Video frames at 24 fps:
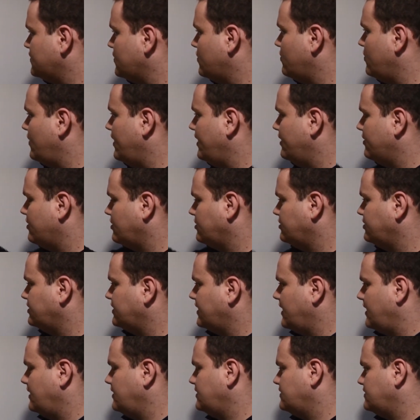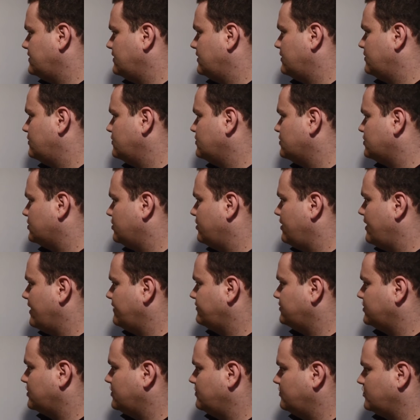So in order to get into the cluster, you
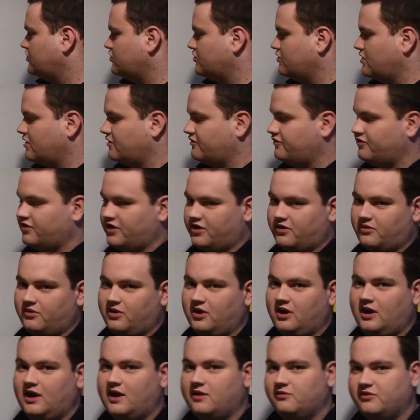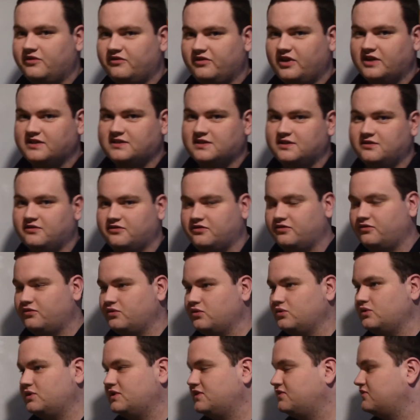have to come through our firewall, and we've lots of different
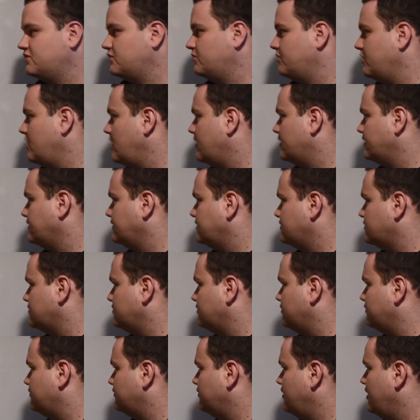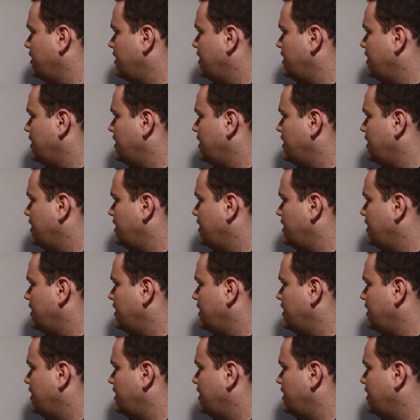rules for blocking stuff